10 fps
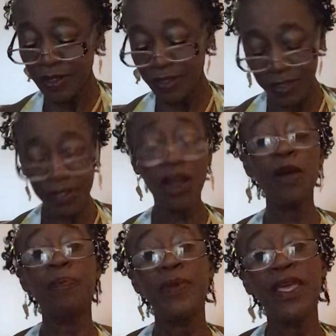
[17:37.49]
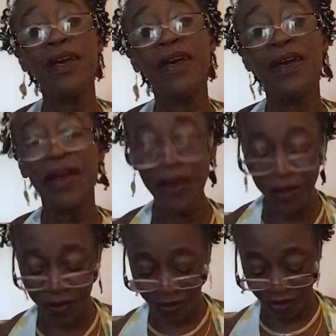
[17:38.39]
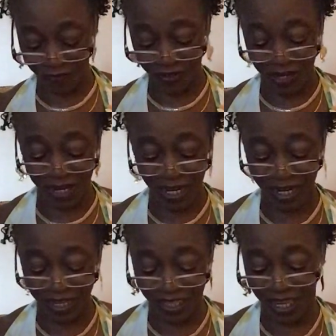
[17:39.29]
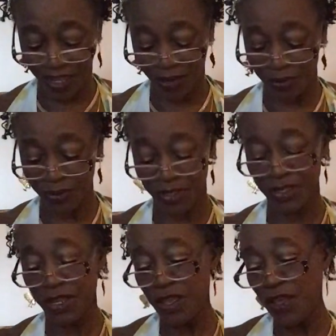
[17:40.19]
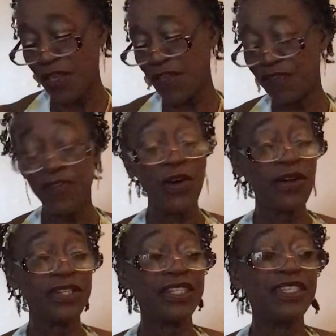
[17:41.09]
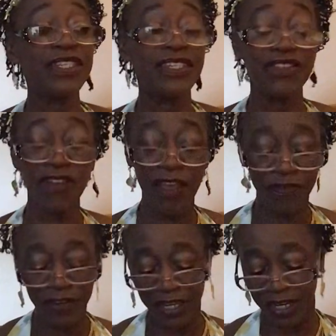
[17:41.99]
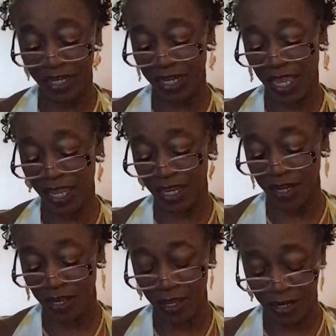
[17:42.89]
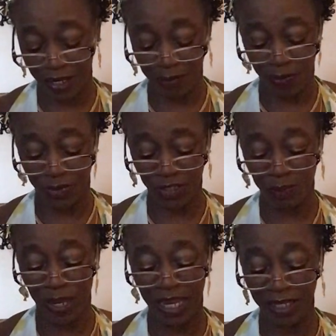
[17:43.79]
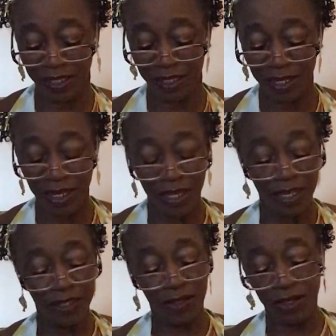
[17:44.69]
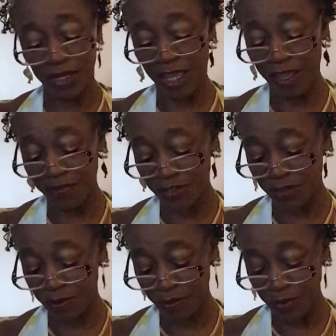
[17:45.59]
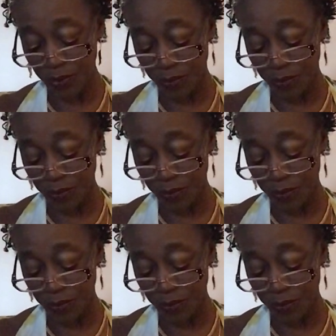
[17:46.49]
Scorpio, you have the 9th house of far distance traveling and higher learning prospects. So you're going to have some